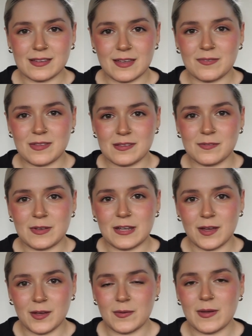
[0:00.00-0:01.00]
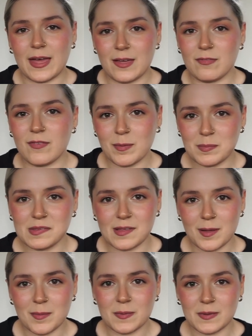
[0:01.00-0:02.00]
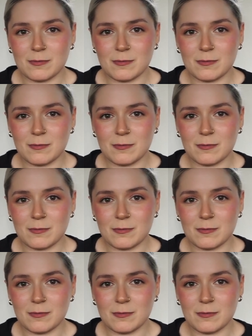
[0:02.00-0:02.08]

to give this video a thumbs up.